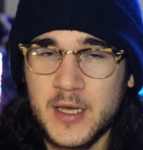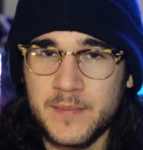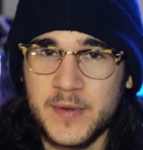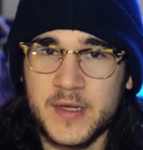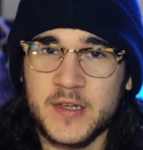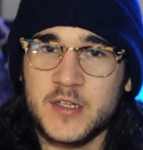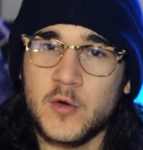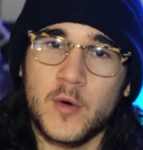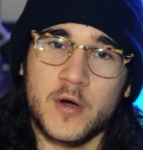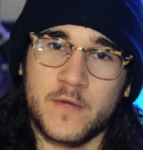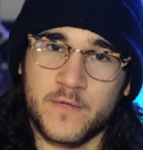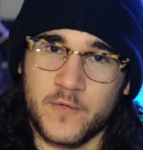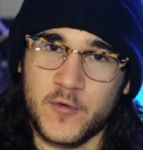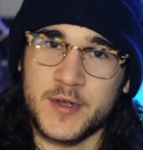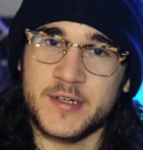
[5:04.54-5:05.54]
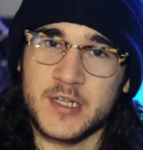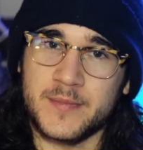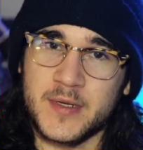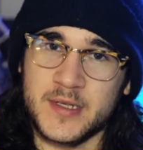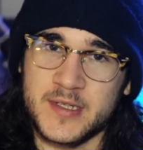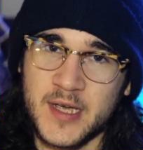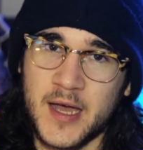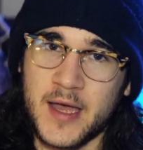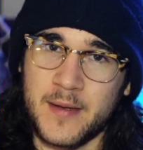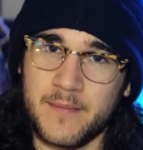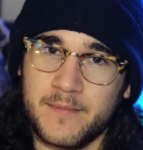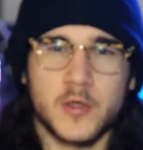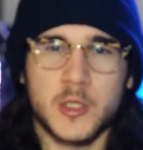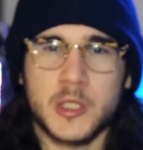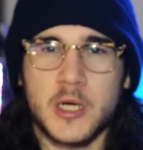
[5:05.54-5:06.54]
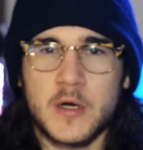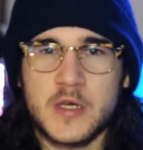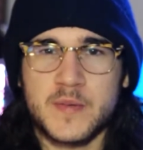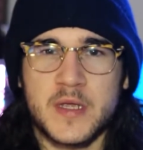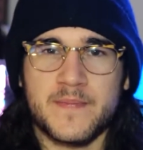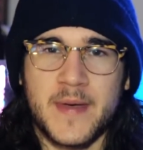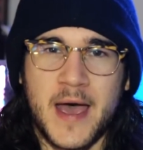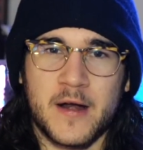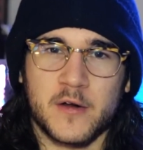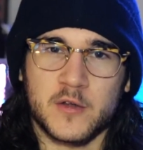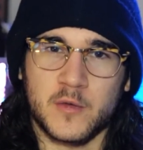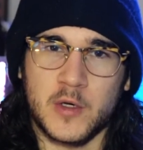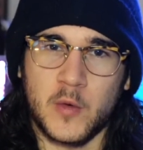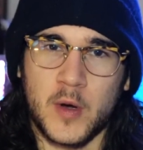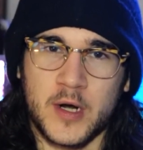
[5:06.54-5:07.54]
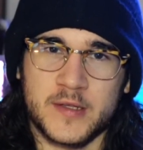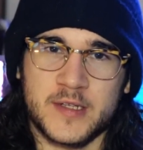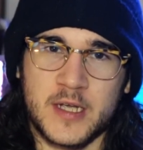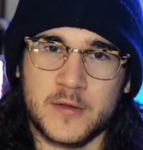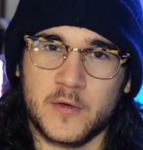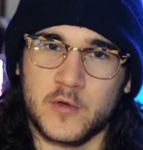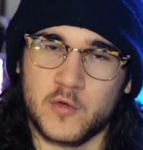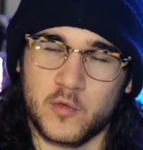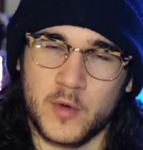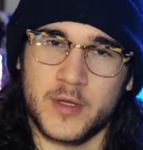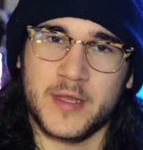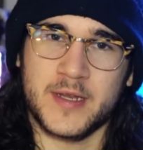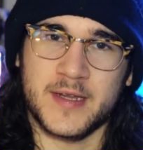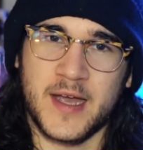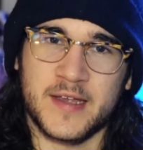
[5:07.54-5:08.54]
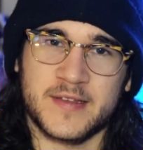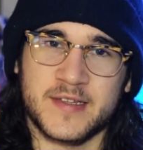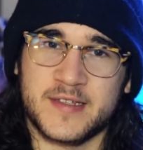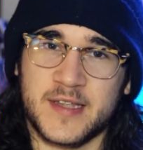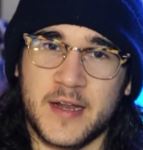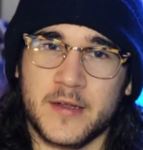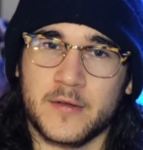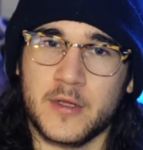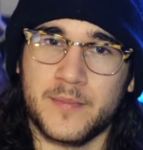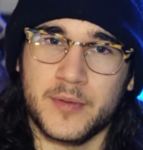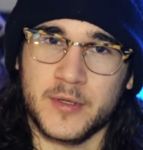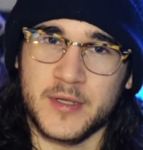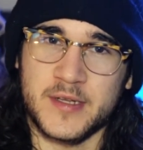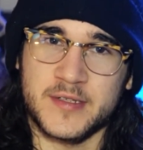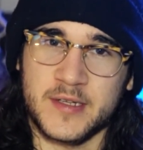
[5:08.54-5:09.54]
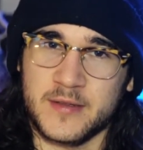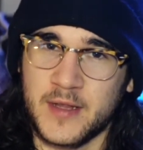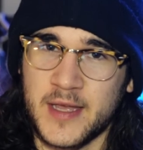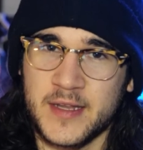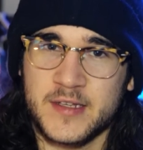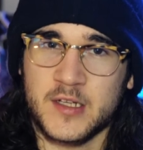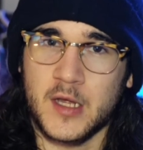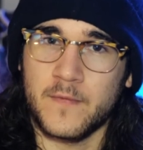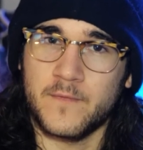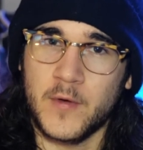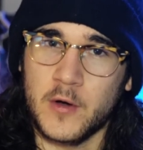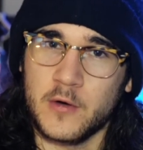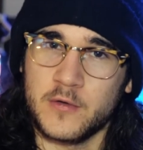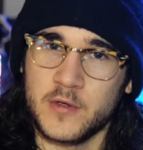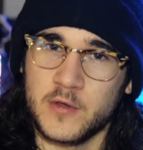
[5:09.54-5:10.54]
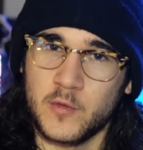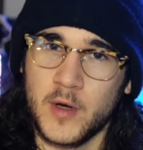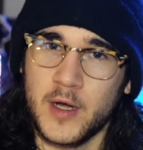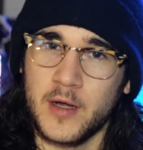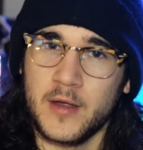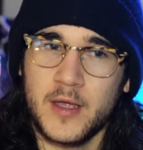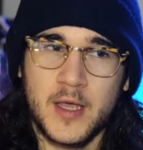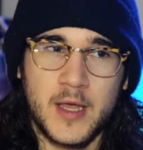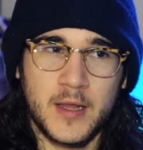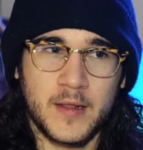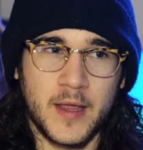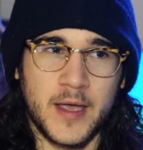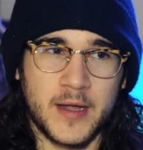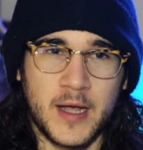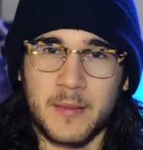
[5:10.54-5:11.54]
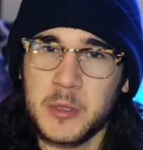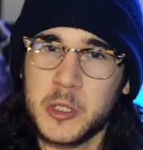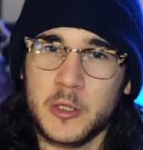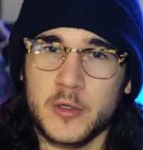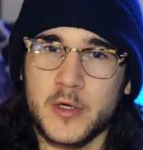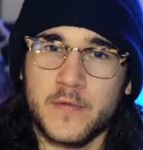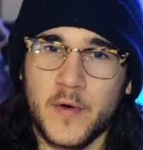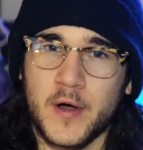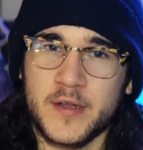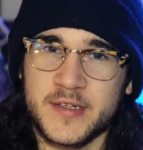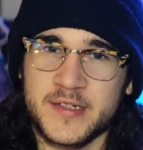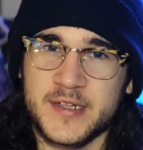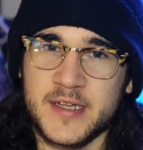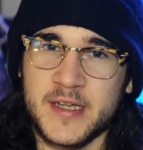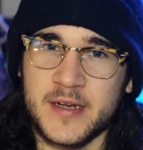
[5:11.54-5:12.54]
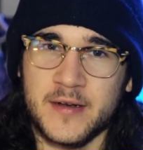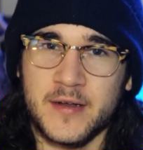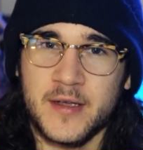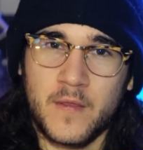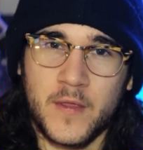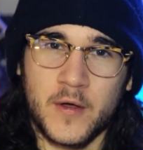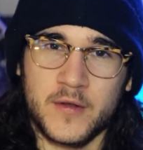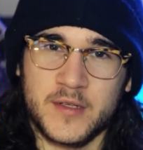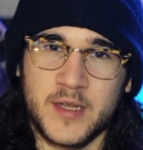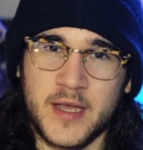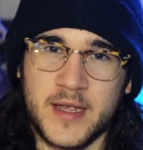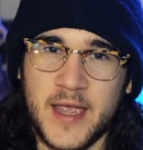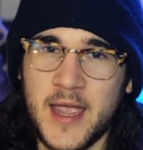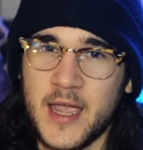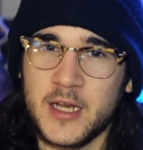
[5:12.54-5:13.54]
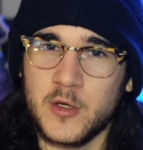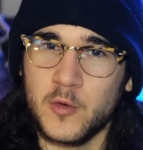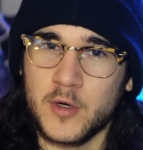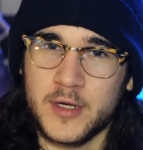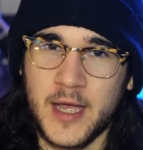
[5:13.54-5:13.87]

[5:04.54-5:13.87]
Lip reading: because you want to freeze him in time. So shutter speed matters when you want to take those really nice, aesthetically pleasing landscape photos as well. Like, I'm sure you've all seen those like annual